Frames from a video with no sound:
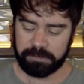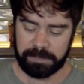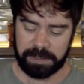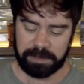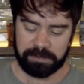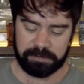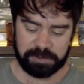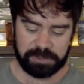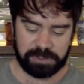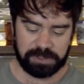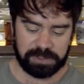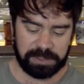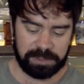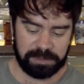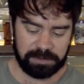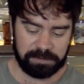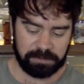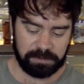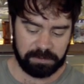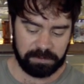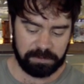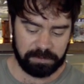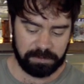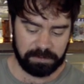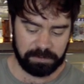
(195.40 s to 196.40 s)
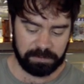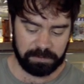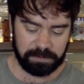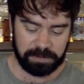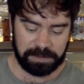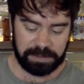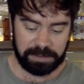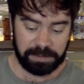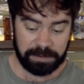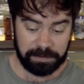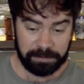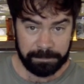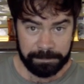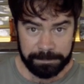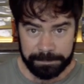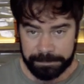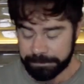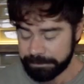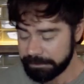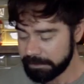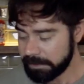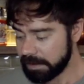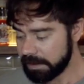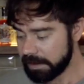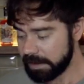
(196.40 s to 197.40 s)
maraschino through here.
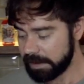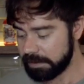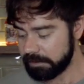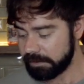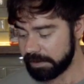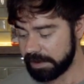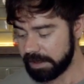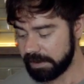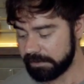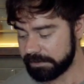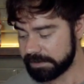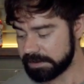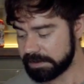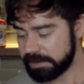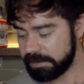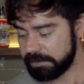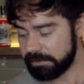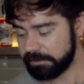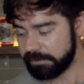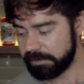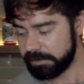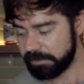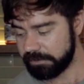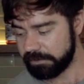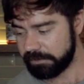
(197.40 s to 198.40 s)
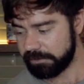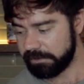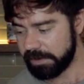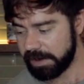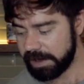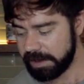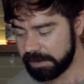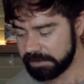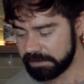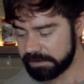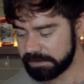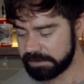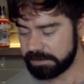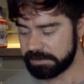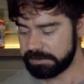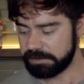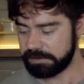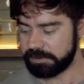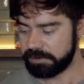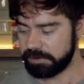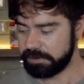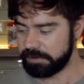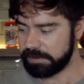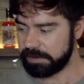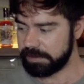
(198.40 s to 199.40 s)
And we have some violet
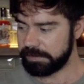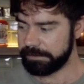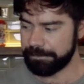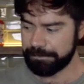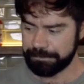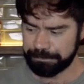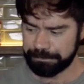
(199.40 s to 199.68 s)
liqueur.